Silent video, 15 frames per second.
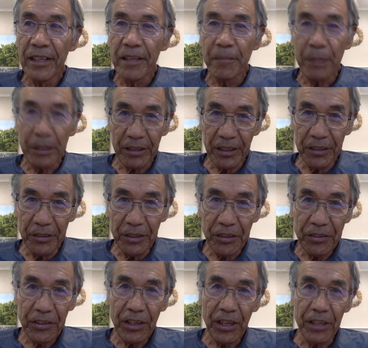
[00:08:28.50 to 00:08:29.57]
But in
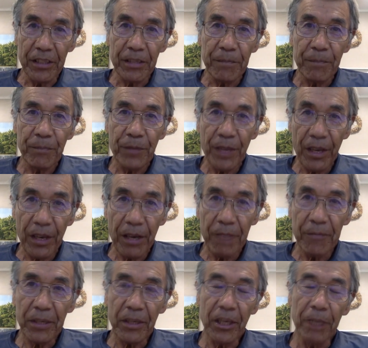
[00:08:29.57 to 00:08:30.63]
this case, they have
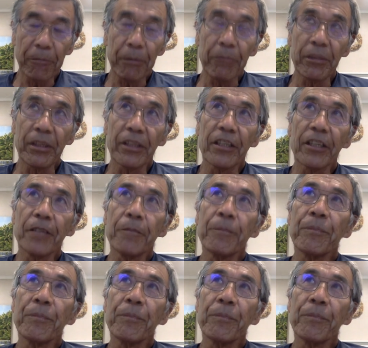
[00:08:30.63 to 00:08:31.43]
the capability.